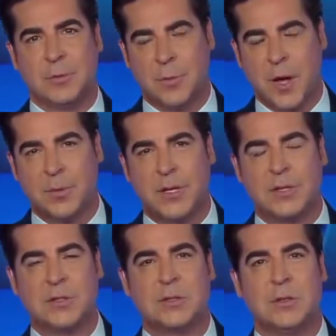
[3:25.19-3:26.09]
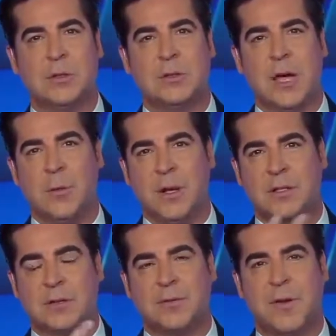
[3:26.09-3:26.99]
Republicans sued. That
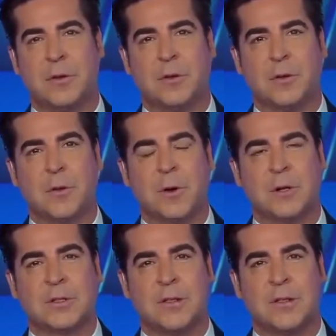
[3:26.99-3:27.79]
went to the federal courts.